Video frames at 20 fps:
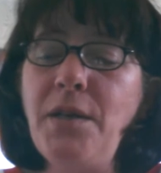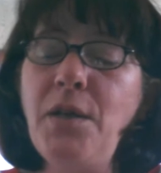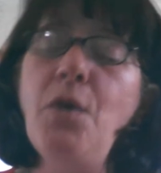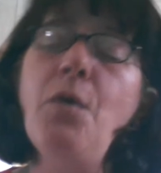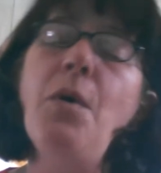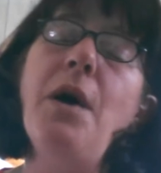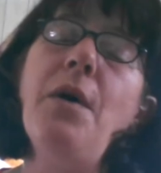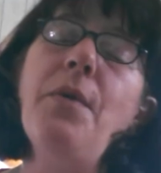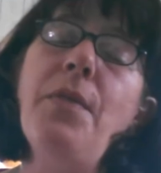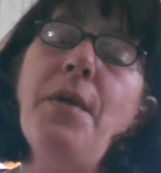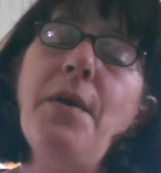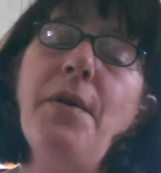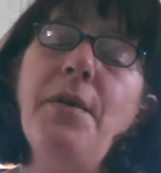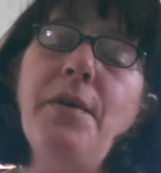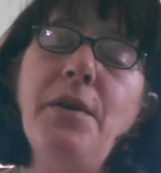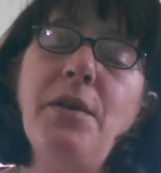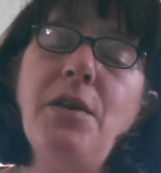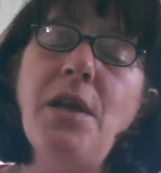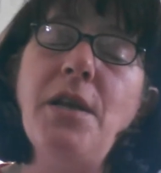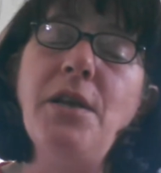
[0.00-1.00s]
to go out there
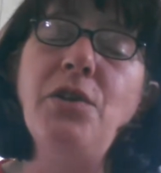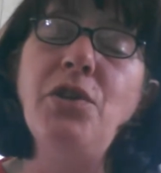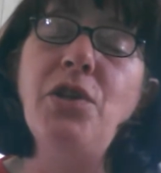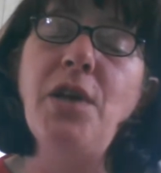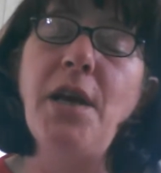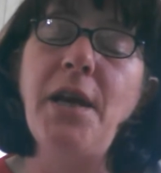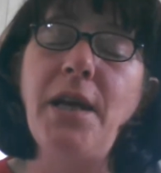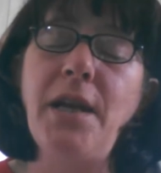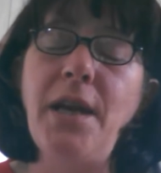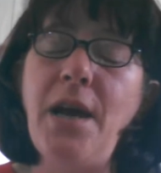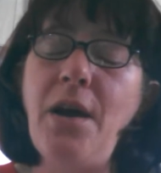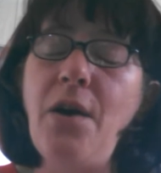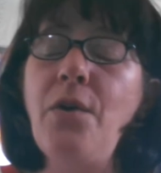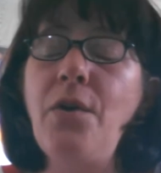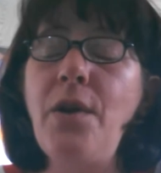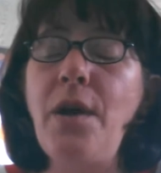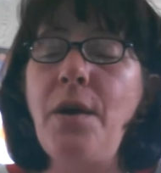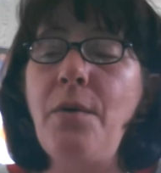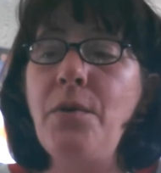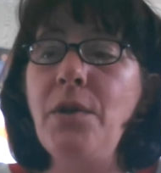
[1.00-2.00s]
and check it
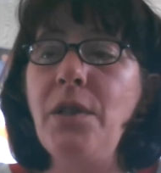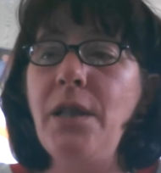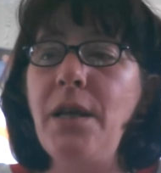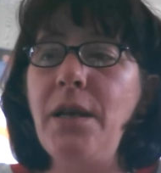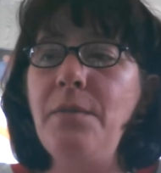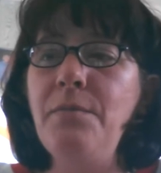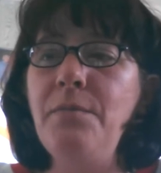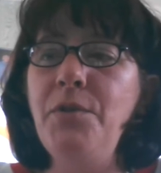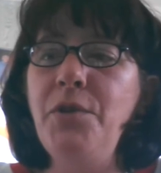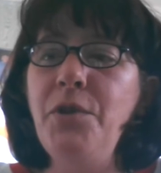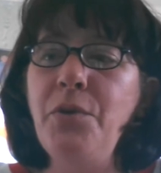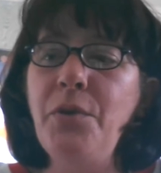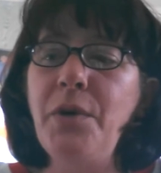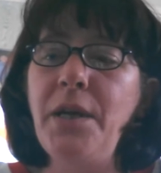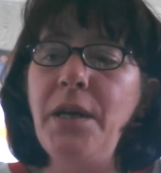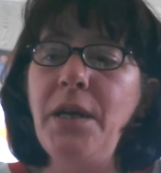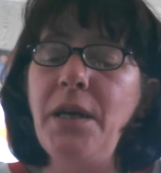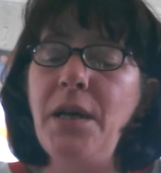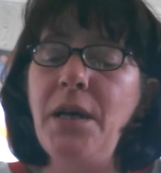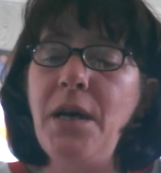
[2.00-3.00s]
out. I wouldn't let him do
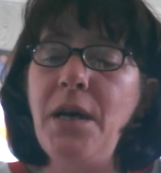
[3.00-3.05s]
it.